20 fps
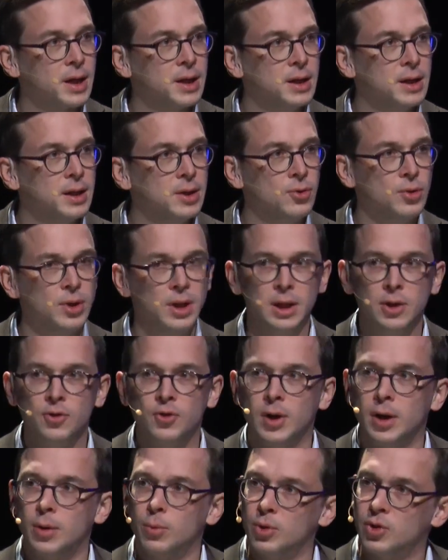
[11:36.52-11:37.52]
in
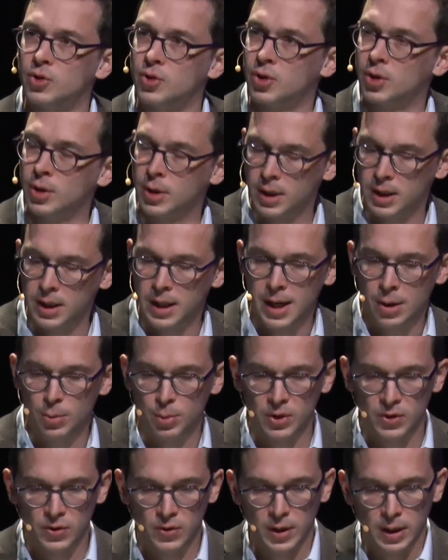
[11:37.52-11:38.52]
Indonesia, which can now
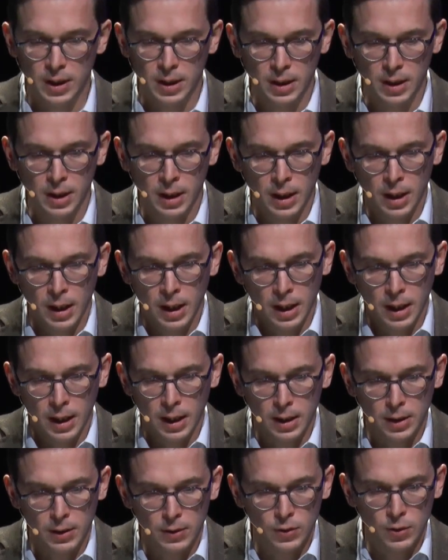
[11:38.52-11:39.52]
be seen
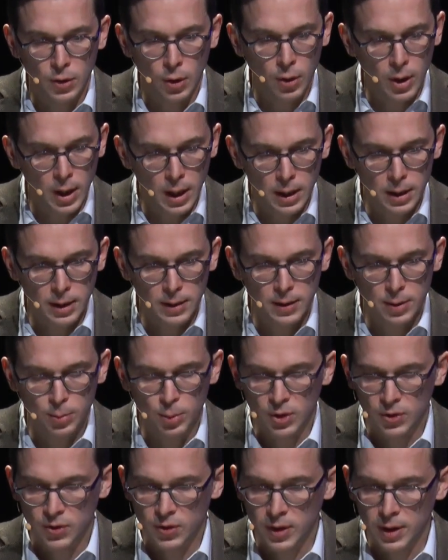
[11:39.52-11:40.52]
in Doha in the
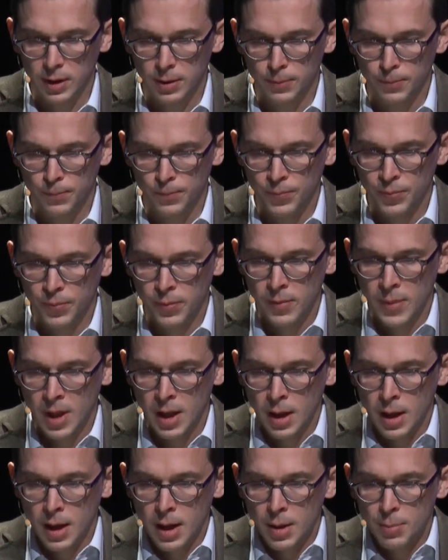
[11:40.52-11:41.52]
museum.
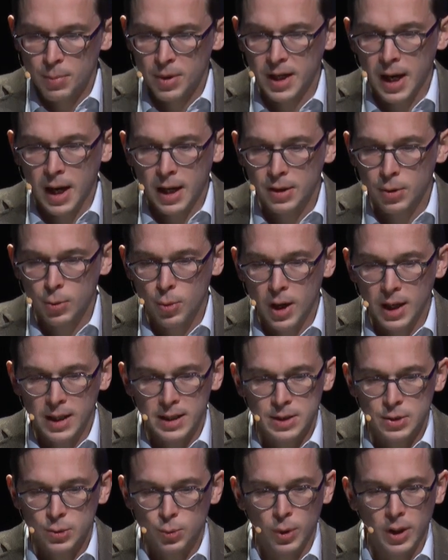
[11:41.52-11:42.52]
But
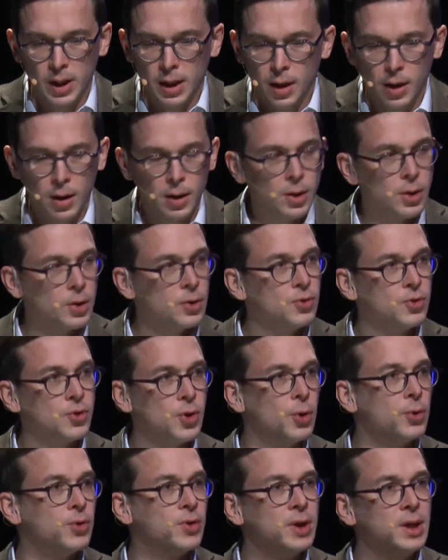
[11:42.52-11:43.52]
otherwise we are
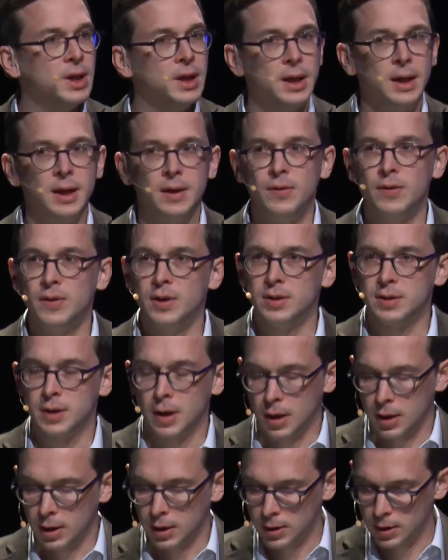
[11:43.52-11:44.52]
totally in the
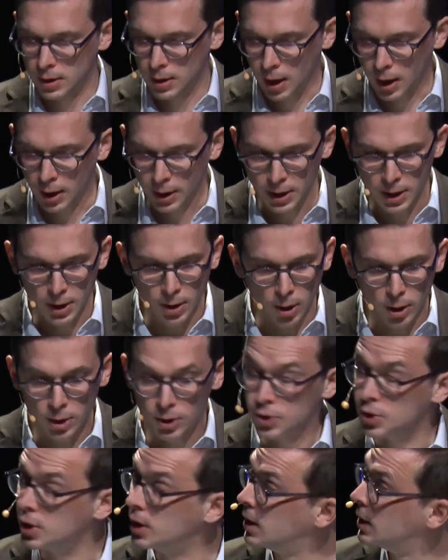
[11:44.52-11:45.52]
dark.
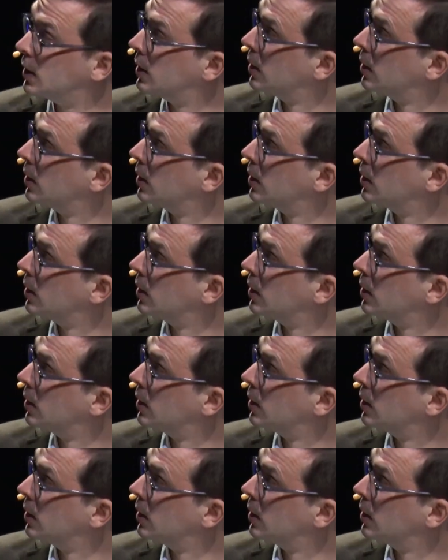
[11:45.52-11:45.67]
Archaeology